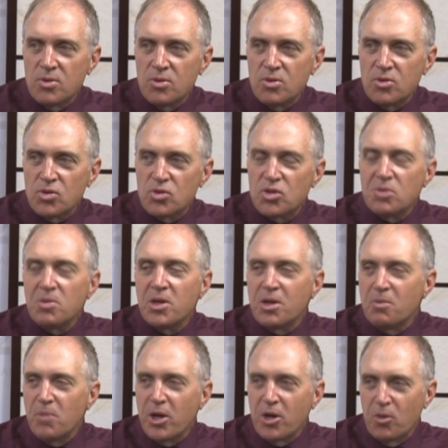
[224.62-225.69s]
So somebody
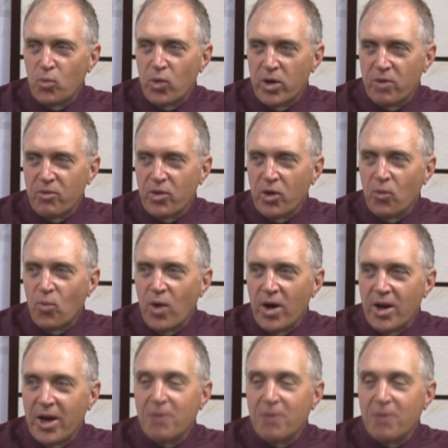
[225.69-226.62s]
can make up whatever they want.